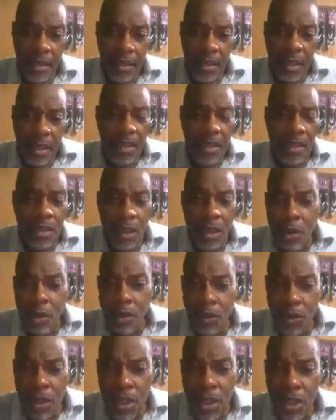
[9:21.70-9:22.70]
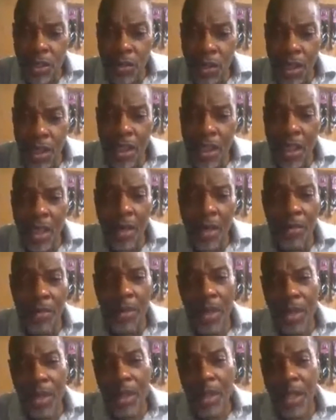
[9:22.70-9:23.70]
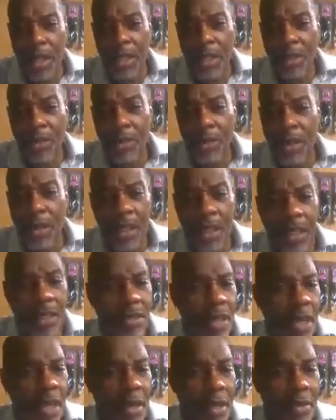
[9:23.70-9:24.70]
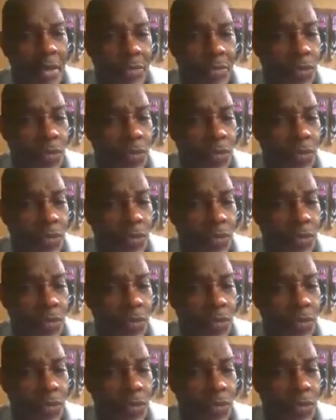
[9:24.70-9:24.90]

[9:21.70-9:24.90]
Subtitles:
There's no reason you can tell me that until they